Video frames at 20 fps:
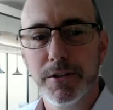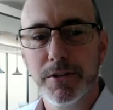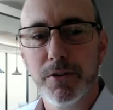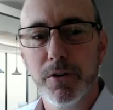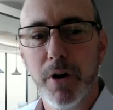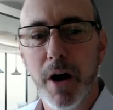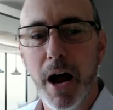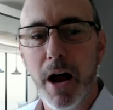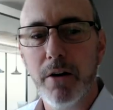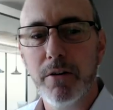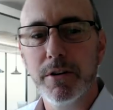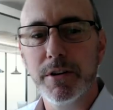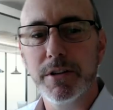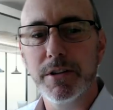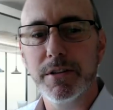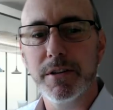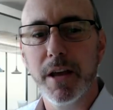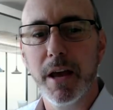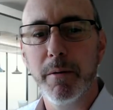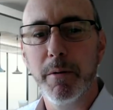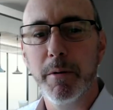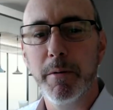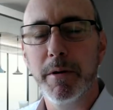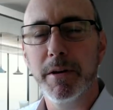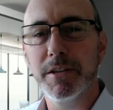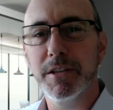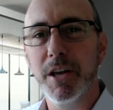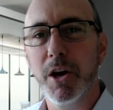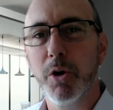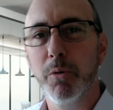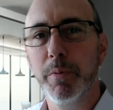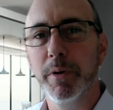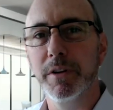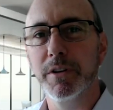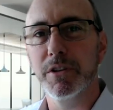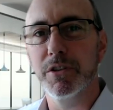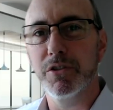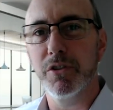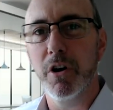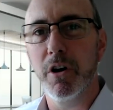So how is MMS helping
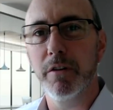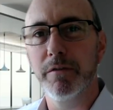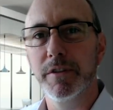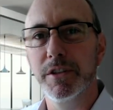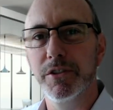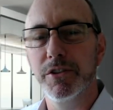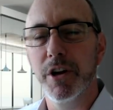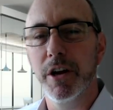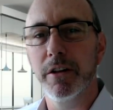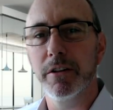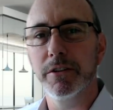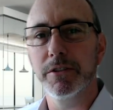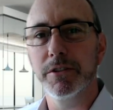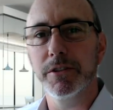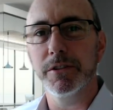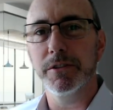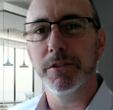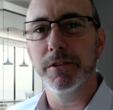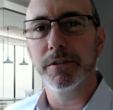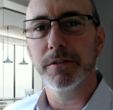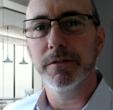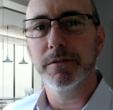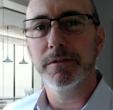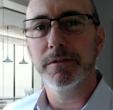to solve these challenges?